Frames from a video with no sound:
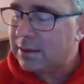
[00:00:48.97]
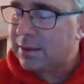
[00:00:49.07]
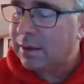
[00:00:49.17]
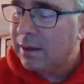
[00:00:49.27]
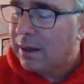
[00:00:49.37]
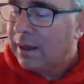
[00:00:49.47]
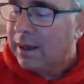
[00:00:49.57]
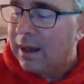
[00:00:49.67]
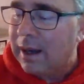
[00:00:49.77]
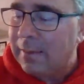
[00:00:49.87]
So,
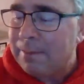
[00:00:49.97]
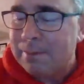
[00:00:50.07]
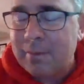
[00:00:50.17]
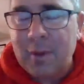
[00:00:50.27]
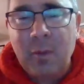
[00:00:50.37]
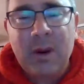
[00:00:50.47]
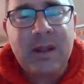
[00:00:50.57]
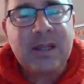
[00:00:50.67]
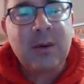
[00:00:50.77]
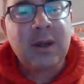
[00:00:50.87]
um, one of the
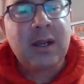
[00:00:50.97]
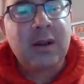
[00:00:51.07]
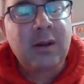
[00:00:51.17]
things I really